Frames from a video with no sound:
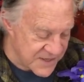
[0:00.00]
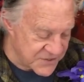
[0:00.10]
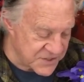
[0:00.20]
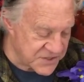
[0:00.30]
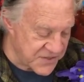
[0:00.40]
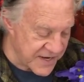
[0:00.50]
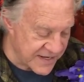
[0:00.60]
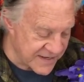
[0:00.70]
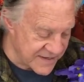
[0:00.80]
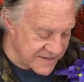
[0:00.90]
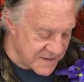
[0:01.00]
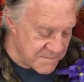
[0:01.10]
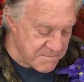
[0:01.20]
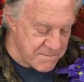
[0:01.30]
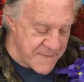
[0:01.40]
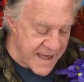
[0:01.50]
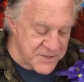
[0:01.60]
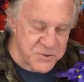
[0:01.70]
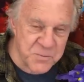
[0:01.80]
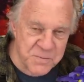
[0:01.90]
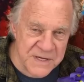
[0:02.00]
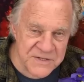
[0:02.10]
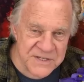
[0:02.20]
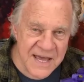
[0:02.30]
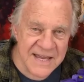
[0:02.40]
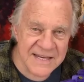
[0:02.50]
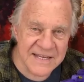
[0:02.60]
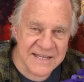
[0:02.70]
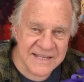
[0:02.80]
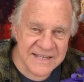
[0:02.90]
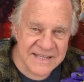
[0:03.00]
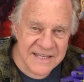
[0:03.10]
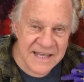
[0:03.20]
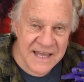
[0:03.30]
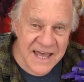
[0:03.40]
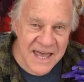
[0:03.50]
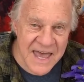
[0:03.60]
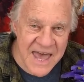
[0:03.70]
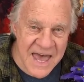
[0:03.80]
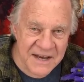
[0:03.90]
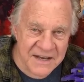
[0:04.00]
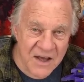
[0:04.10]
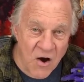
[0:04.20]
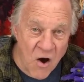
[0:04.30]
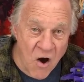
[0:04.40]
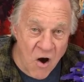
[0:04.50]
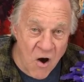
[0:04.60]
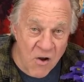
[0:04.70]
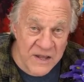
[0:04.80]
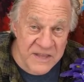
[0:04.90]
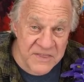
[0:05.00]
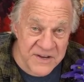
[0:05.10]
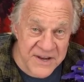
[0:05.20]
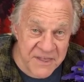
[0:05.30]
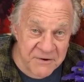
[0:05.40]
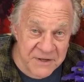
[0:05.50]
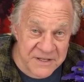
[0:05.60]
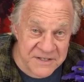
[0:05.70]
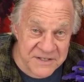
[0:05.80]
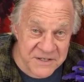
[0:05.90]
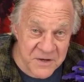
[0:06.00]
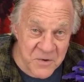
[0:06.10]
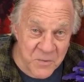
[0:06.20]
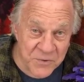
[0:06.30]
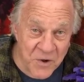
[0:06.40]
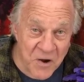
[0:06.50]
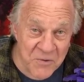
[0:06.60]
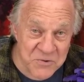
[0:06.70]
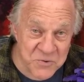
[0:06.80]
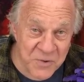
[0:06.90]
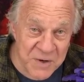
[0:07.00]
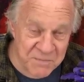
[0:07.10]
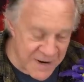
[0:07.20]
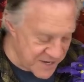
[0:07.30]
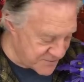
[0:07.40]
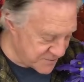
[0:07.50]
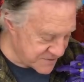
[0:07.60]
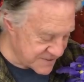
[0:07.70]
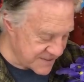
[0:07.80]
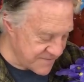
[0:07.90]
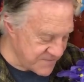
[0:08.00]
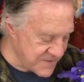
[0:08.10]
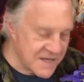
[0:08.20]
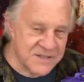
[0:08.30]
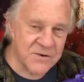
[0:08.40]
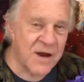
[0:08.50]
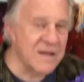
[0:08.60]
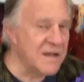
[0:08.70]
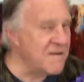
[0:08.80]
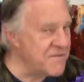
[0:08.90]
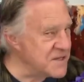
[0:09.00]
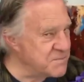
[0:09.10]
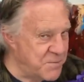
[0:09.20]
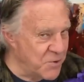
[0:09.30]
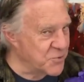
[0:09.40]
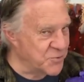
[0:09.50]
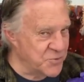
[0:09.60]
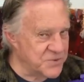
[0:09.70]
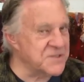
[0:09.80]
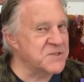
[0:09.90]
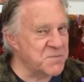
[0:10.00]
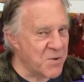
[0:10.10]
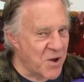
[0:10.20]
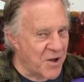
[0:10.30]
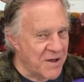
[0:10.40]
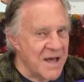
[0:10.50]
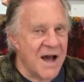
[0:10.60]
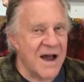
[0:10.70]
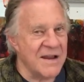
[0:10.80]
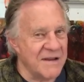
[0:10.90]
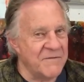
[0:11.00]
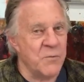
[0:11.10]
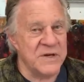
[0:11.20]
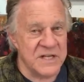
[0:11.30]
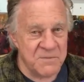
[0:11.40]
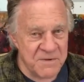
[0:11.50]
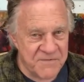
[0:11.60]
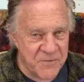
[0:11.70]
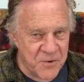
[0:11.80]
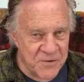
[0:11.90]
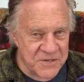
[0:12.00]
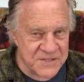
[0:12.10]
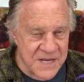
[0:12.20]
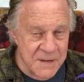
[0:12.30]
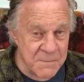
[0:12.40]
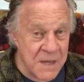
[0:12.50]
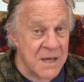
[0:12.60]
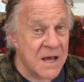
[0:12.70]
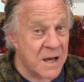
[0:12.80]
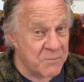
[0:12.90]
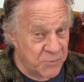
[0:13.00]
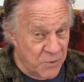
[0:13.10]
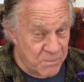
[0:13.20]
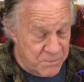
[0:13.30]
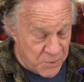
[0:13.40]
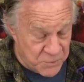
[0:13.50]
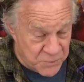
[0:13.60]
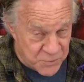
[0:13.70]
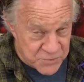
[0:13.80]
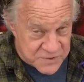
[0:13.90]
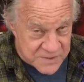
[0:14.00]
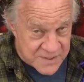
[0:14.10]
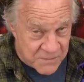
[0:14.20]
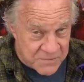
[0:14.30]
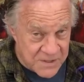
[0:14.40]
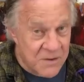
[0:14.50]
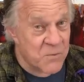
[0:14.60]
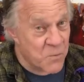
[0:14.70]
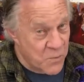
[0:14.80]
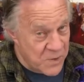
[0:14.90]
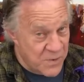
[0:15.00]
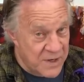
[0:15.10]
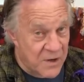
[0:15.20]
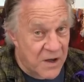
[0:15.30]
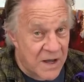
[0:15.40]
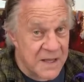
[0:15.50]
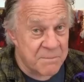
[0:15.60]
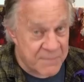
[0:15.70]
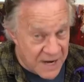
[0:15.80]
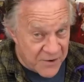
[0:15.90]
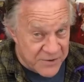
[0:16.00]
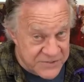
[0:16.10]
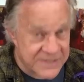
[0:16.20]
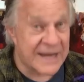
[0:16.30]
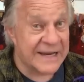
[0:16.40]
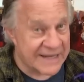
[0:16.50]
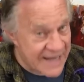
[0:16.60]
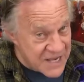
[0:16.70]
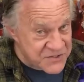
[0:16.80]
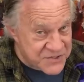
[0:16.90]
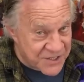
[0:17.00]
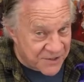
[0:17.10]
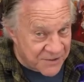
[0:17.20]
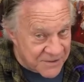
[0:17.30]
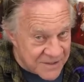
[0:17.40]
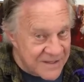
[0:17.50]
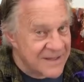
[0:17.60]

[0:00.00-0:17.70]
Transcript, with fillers: Just think, masterpiece and all in the Netherlands with all those great painters. So I love this boat cruise. It's small. I love it. We did it before, the same boat cruise that we went in Paris last year.